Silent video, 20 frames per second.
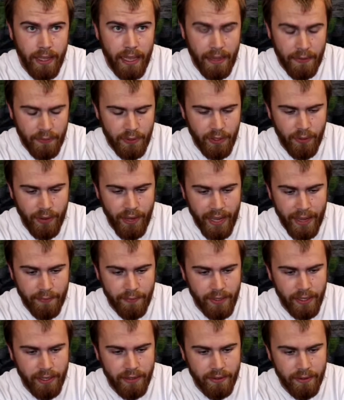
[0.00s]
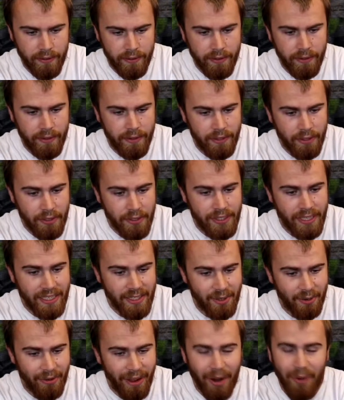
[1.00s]
even though I have used
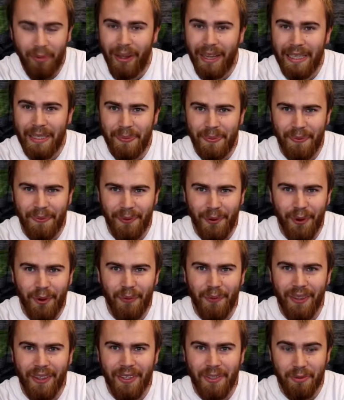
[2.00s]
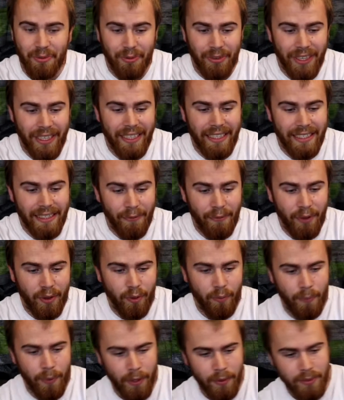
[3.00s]
these on rattle guns before for those really
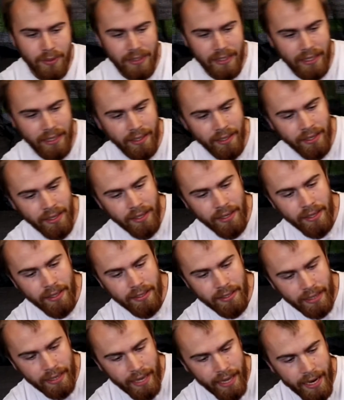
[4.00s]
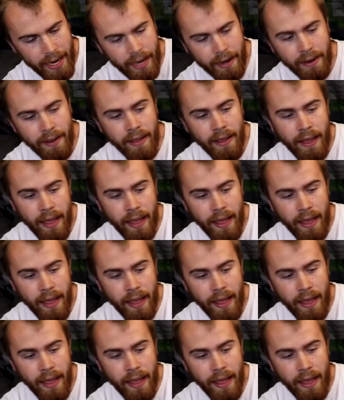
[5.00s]
difficult bolts to get at.